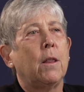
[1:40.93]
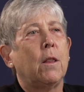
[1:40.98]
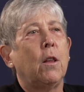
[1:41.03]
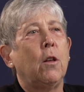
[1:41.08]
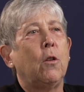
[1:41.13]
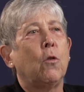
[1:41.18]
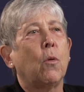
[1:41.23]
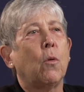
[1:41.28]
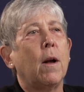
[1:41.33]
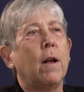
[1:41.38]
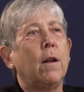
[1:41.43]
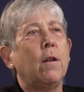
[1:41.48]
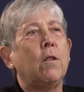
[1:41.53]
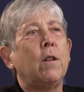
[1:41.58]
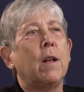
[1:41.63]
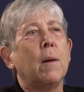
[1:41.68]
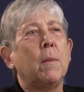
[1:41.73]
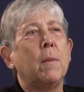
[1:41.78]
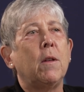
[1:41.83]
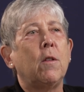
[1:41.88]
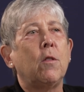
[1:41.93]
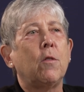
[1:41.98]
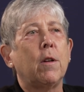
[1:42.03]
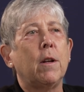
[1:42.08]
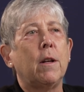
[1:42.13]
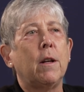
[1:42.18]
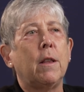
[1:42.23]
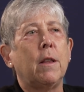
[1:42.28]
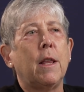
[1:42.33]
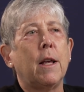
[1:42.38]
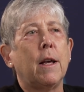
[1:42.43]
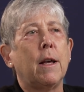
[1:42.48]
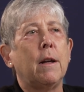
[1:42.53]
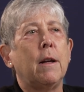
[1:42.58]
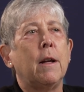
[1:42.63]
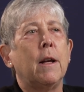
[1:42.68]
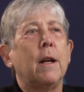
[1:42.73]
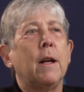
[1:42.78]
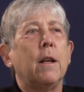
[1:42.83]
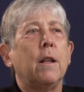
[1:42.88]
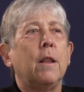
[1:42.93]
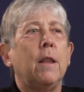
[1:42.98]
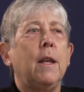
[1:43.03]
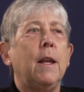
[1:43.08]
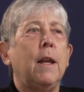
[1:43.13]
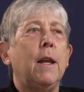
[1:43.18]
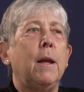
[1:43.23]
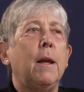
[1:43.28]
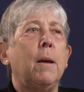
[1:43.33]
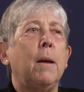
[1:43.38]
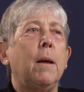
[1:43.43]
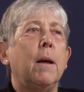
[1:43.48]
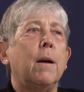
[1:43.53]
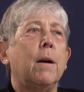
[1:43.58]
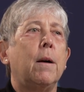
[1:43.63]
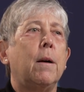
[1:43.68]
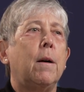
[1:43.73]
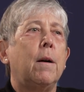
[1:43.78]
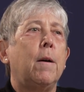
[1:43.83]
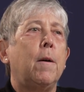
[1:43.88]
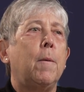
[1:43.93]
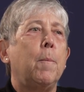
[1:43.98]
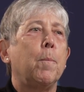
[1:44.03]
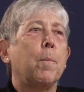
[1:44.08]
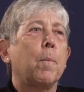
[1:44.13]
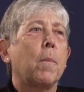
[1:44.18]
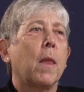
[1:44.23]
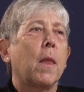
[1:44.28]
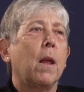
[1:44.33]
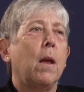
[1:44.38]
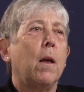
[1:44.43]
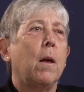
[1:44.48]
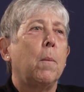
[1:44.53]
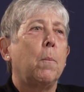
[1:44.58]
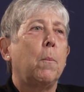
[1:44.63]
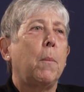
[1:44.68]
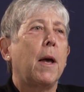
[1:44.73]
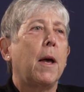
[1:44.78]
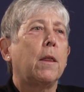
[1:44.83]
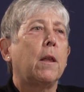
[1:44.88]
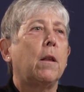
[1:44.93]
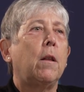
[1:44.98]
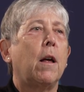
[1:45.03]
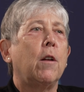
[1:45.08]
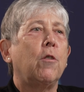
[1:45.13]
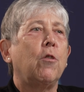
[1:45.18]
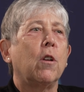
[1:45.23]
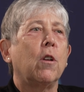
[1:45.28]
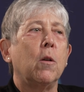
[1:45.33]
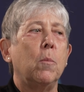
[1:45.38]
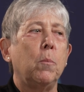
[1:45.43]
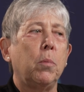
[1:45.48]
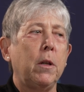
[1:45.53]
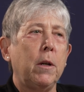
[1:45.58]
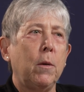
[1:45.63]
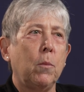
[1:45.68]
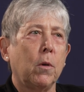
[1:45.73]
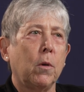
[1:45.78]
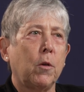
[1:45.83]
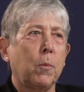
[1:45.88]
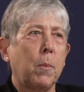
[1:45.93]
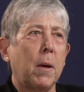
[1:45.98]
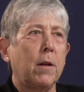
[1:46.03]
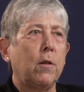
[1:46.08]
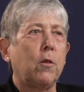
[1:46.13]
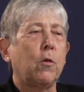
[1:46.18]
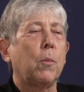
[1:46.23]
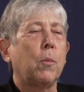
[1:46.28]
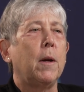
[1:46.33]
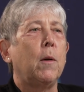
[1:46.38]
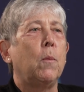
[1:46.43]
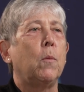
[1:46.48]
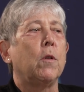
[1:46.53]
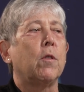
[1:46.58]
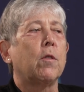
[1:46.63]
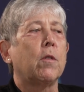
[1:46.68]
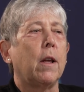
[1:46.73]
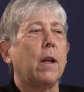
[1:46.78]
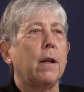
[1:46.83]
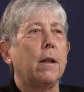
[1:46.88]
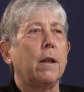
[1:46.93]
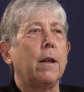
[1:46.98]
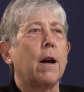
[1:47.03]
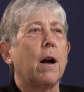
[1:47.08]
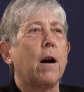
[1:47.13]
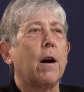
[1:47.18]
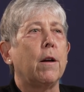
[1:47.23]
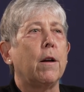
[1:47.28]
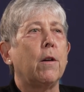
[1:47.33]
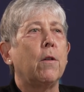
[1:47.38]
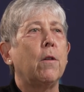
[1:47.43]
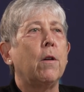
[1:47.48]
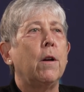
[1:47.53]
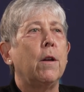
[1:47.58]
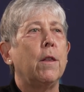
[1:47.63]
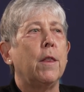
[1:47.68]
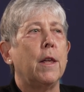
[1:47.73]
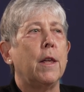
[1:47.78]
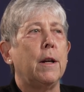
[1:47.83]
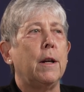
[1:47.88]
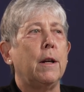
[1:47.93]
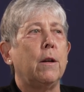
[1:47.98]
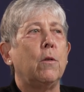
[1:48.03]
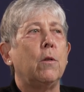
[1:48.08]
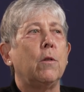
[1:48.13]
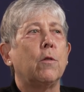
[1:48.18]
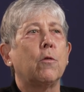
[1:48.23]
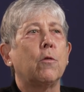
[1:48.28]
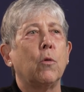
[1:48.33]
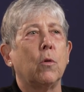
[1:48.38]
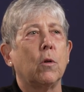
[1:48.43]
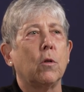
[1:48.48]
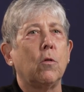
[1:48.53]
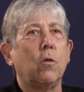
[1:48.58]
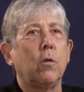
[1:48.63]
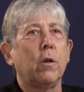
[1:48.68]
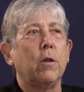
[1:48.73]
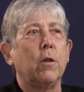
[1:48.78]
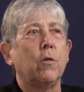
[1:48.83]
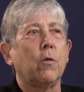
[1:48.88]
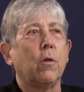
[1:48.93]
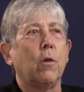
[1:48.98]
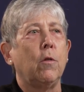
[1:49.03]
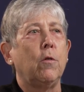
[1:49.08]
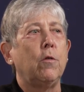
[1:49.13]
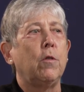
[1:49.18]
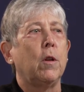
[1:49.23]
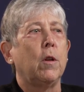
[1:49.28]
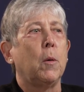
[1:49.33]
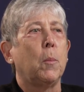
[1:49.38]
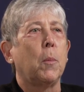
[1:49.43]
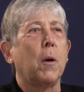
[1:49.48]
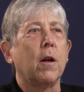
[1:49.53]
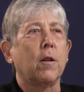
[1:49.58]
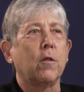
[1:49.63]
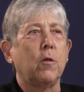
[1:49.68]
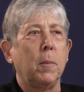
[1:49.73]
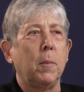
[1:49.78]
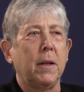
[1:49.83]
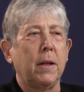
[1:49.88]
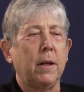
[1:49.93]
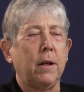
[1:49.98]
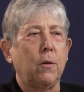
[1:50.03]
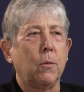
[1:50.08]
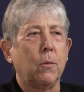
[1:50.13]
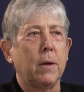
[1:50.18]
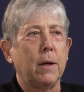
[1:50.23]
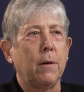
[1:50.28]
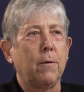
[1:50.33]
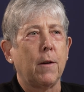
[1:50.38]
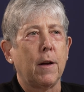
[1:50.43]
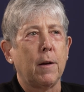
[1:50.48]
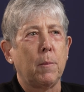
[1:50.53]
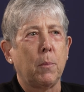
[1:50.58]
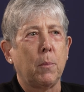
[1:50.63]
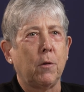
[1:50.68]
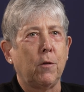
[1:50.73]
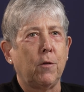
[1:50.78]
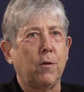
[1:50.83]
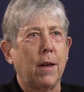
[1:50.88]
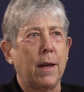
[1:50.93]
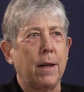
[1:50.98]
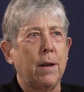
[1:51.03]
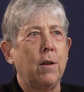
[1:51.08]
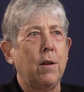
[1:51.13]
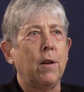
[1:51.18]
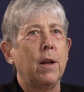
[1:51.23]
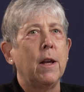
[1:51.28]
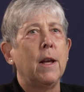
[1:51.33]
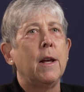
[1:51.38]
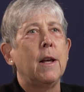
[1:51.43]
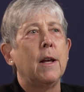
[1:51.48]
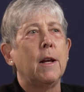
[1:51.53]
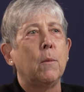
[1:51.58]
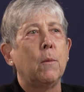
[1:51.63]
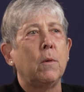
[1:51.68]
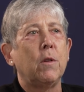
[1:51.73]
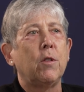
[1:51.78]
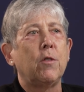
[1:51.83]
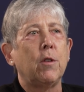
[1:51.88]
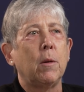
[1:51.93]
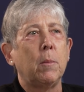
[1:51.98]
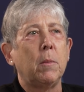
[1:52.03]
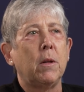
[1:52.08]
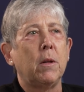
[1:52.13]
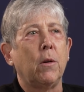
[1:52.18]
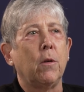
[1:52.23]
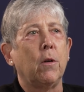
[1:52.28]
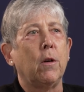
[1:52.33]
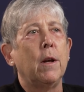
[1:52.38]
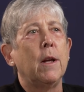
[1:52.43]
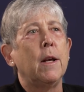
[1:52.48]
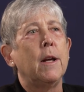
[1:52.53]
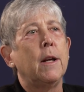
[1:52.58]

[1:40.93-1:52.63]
The trial demonstrated that the pathologic complete response rate was slightly higher than in historical controls at approximately 25%, and was similar